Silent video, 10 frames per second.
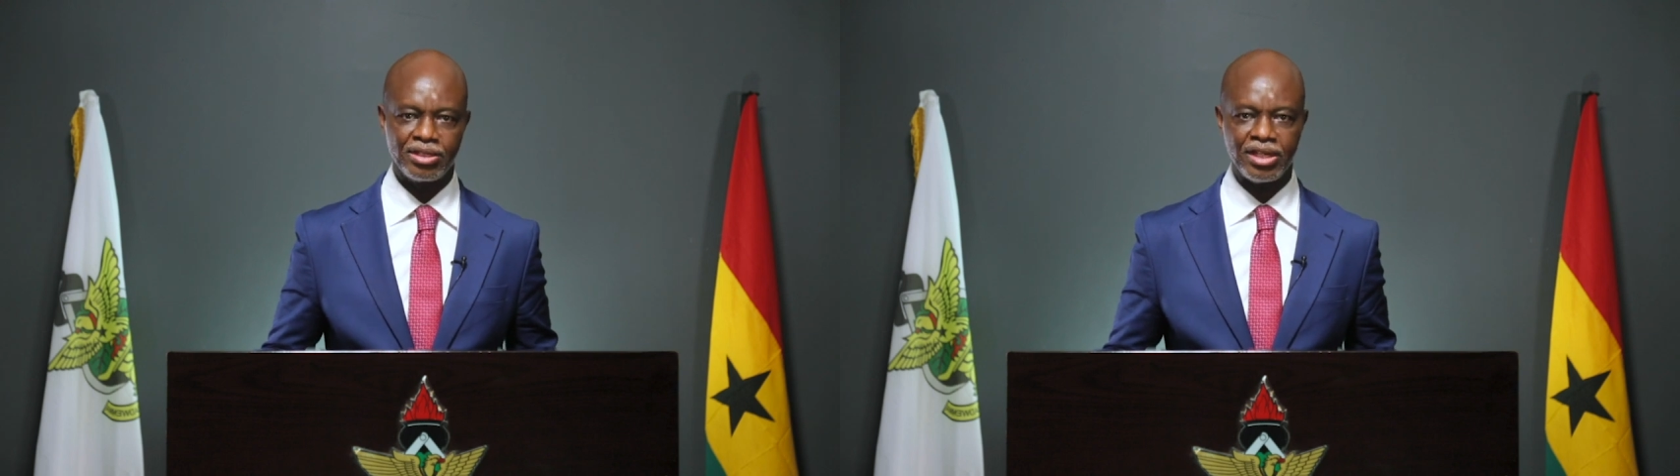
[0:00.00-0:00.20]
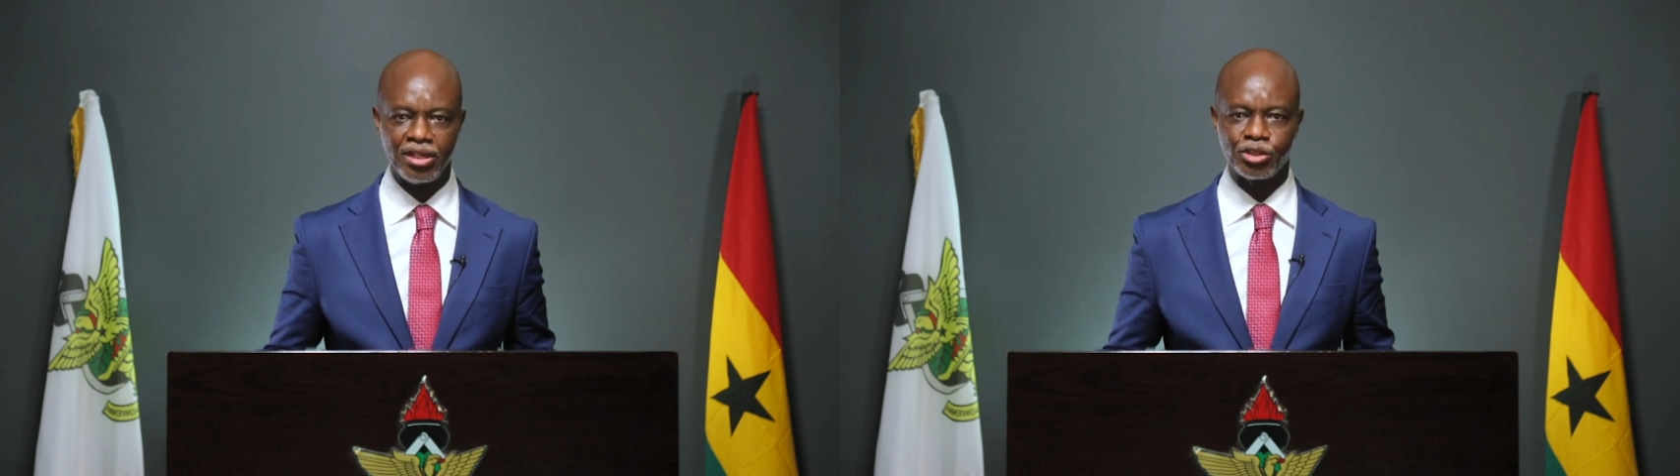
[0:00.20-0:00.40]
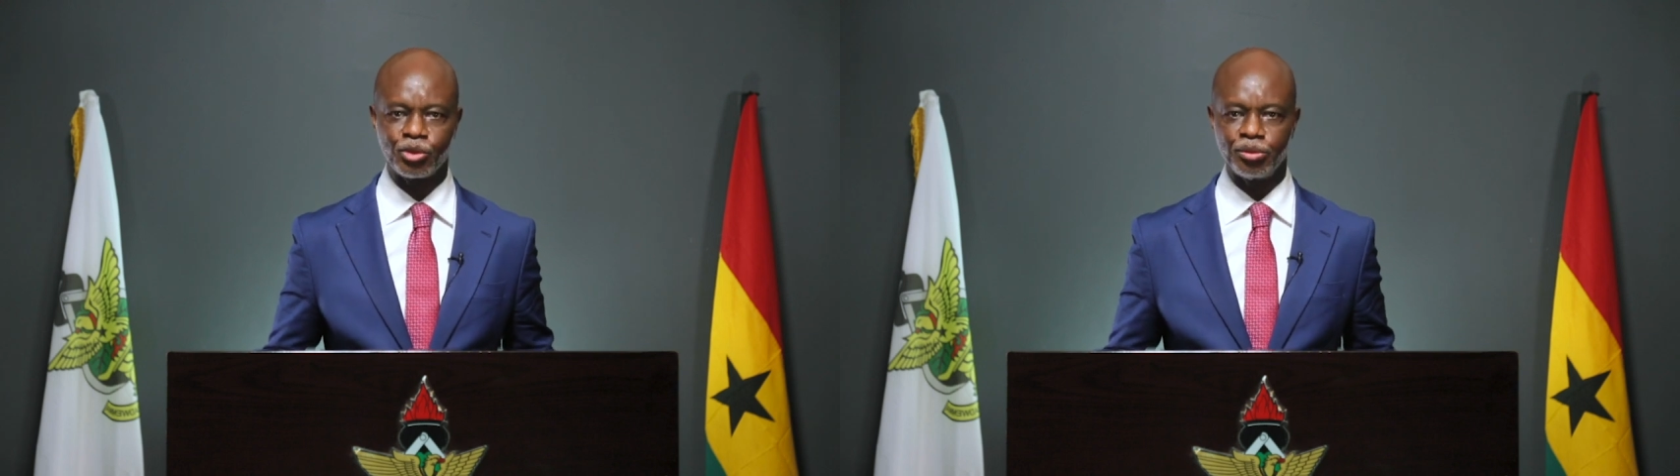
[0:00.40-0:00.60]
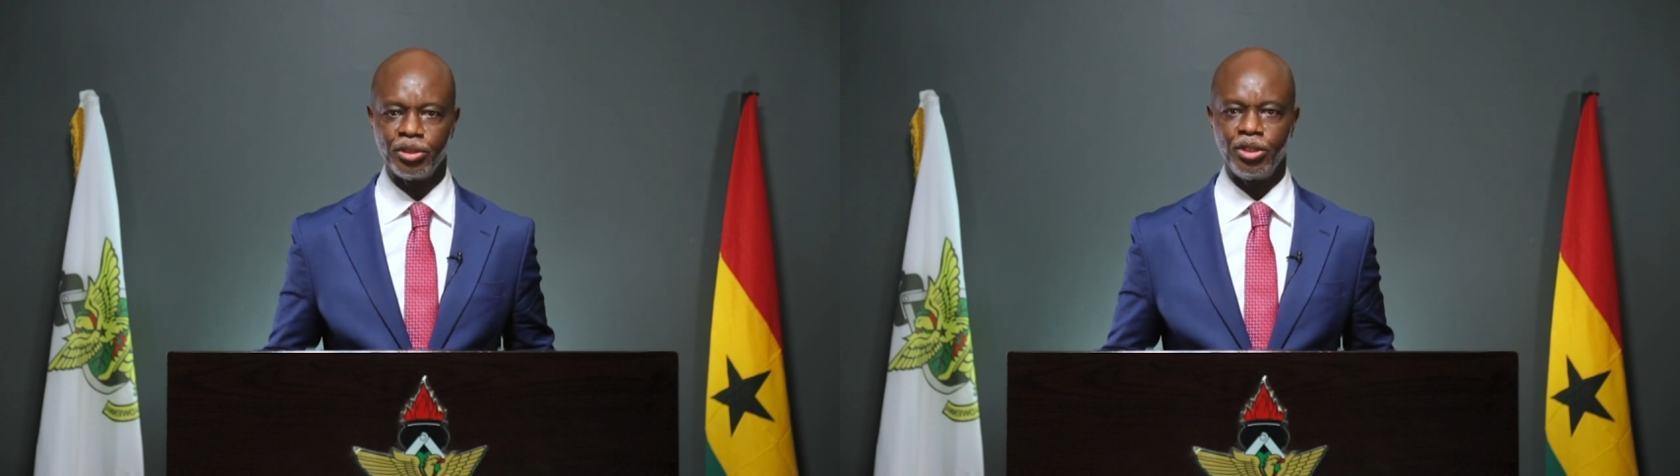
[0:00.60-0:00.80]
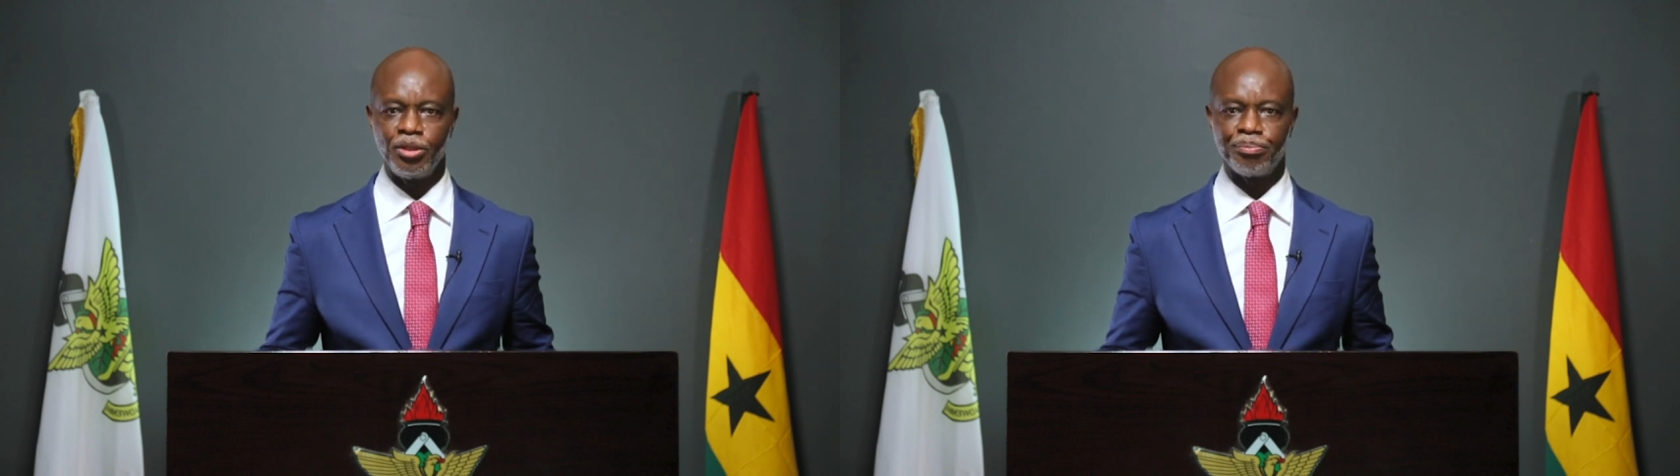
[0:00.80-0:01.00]
Thanks
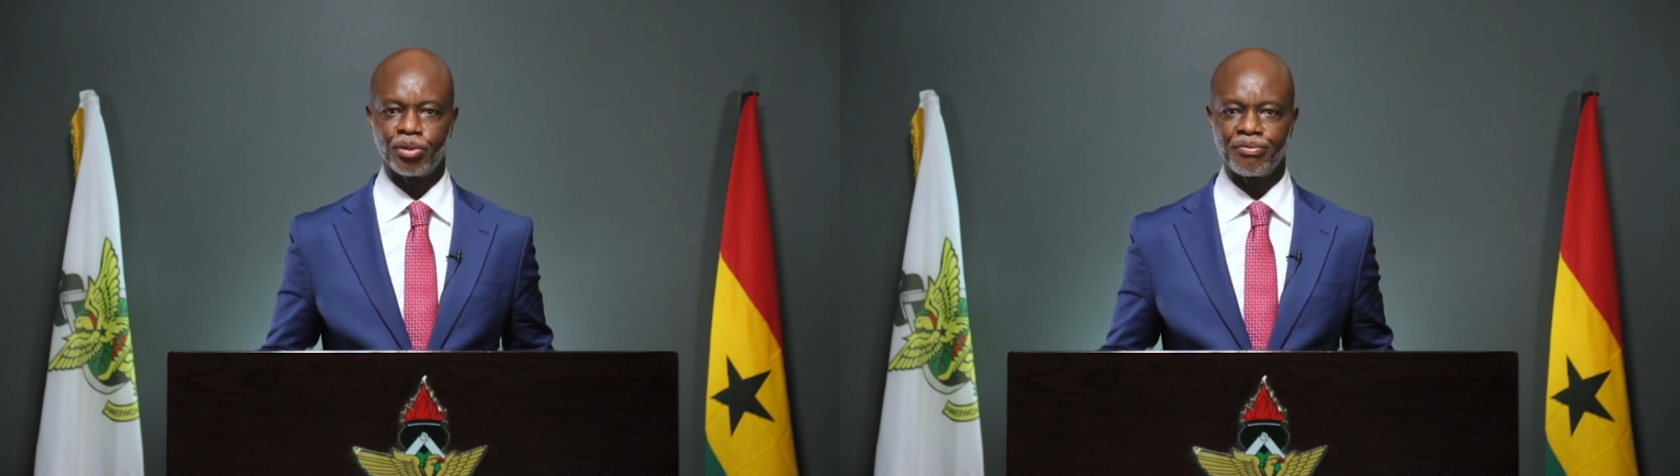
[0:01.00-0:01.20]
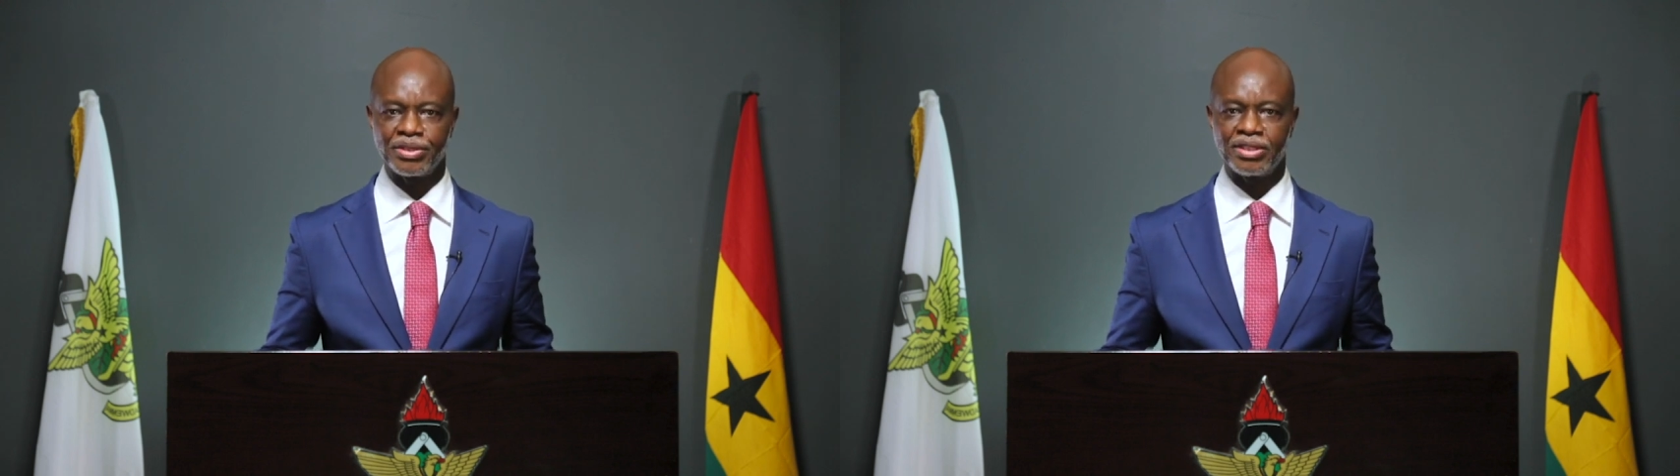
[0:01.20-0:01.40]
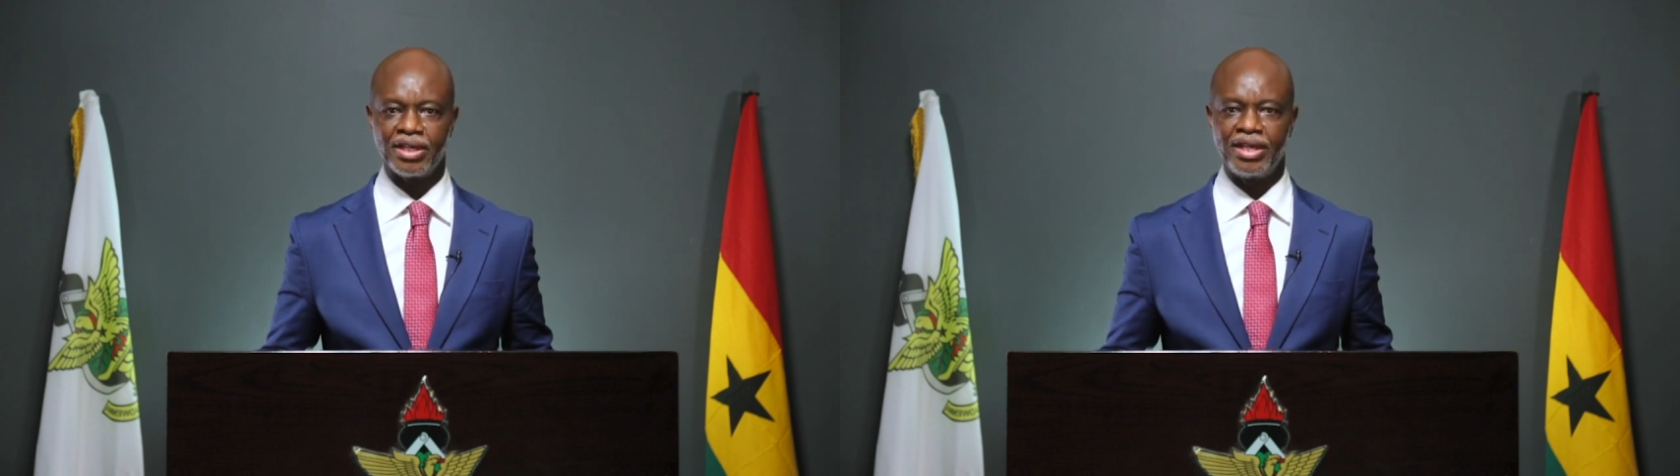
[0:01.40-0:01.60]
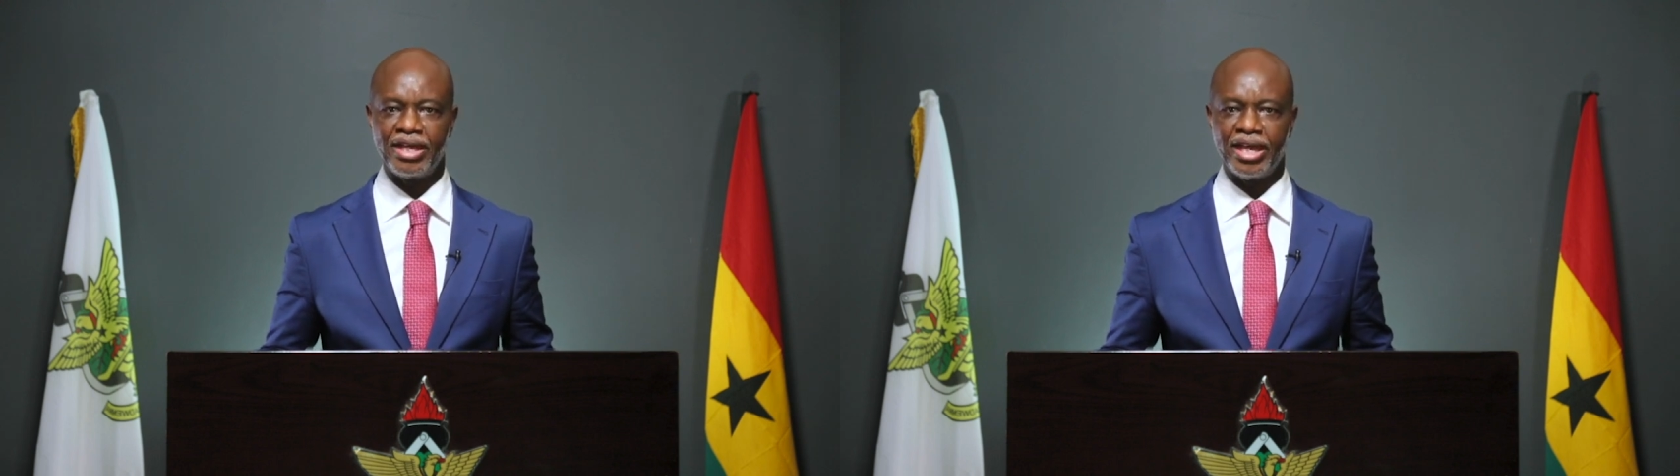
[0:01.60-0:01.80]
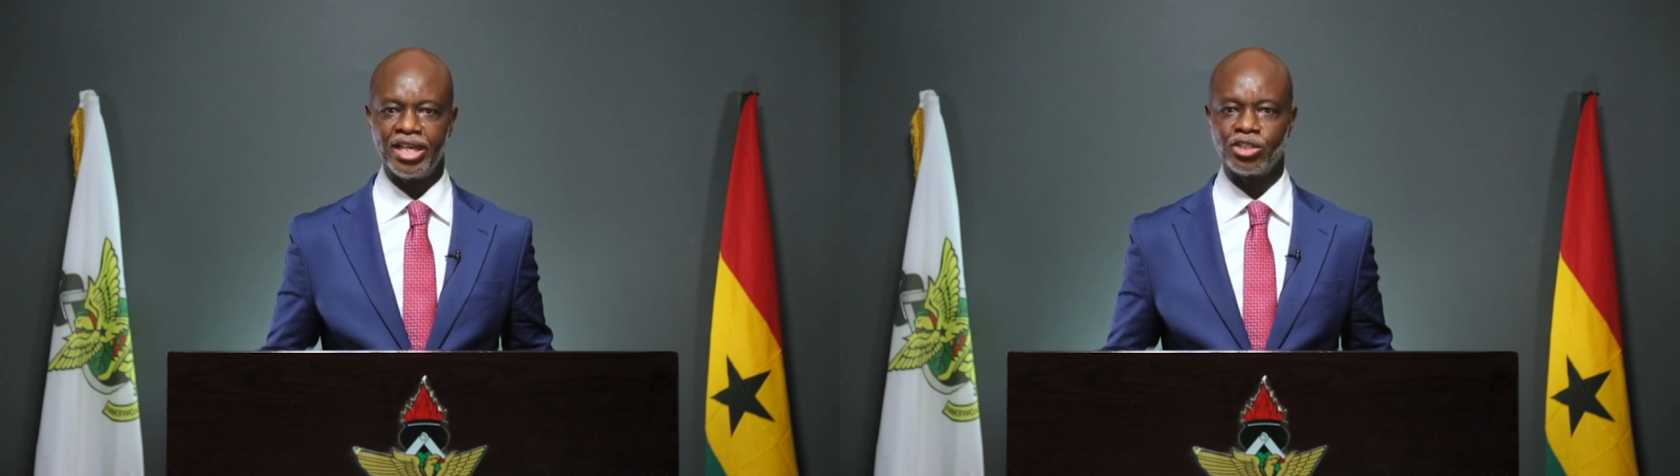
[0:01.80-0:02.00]
to Professor
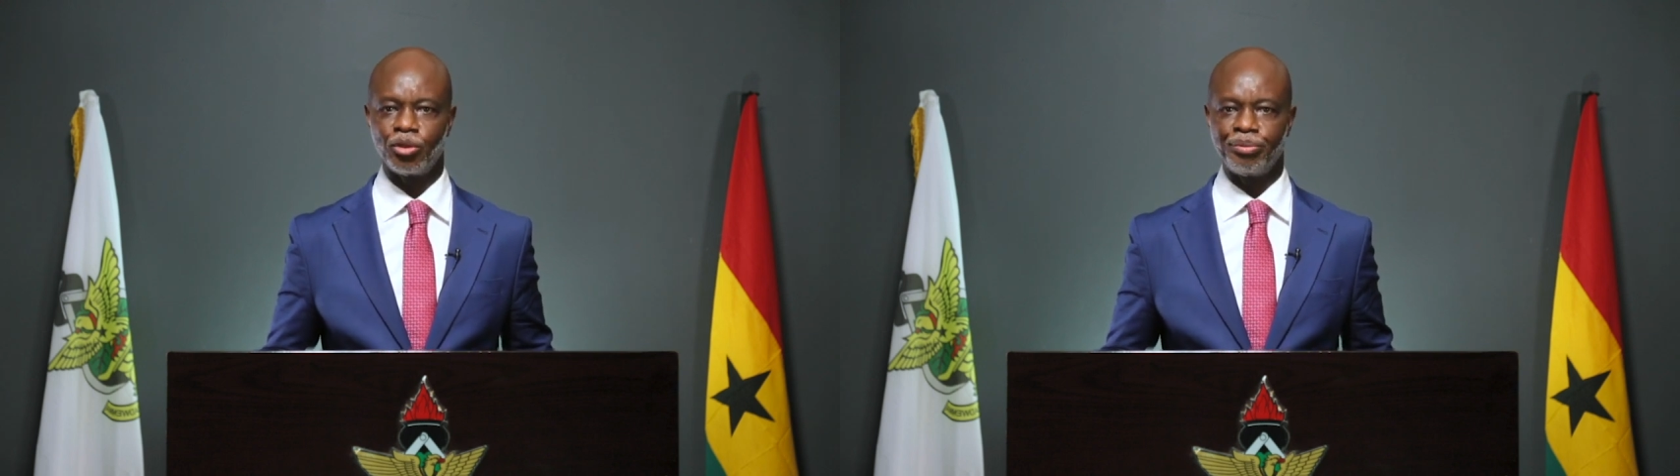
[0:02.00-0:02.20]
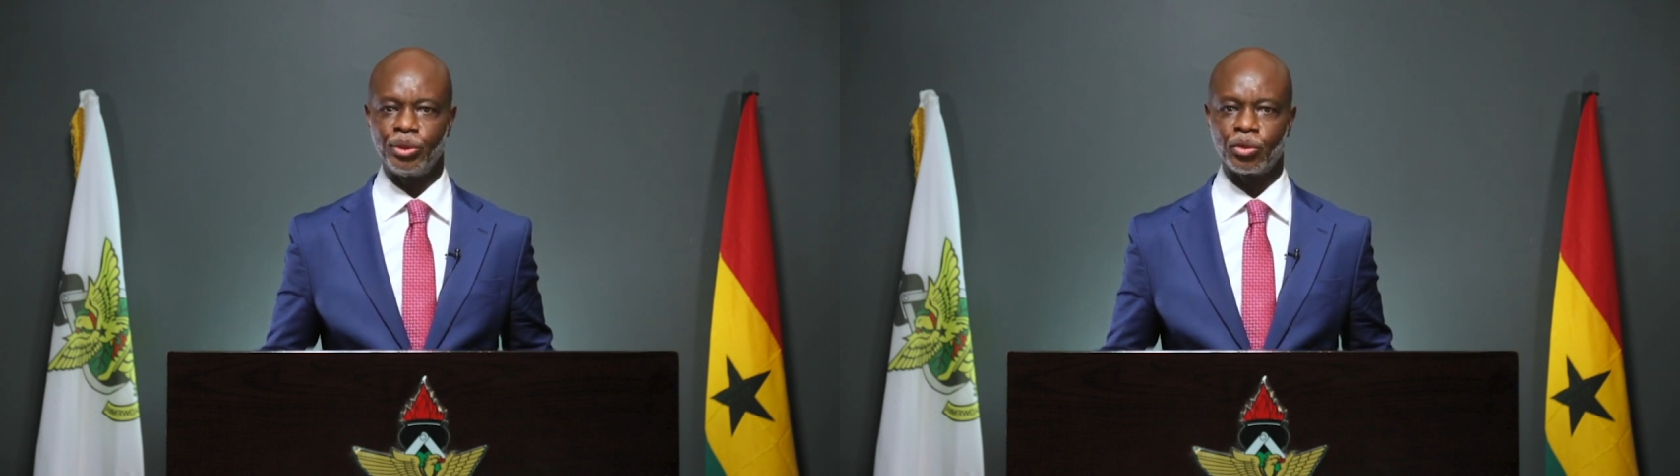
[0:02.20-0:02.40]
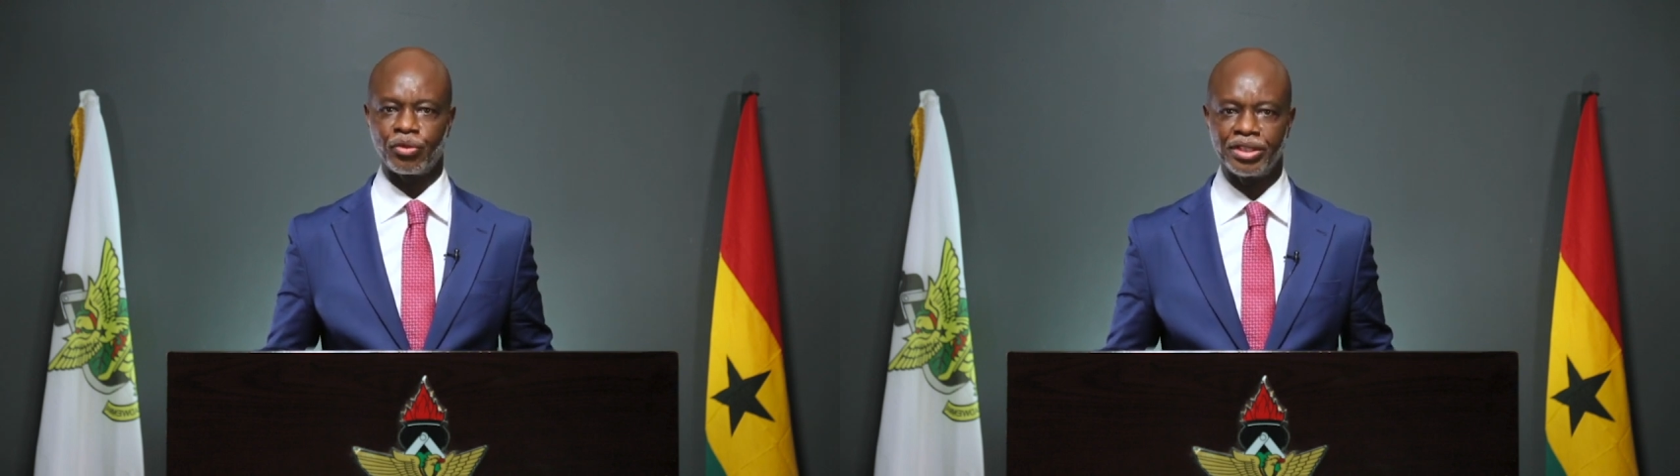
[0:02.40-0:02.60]
S.W.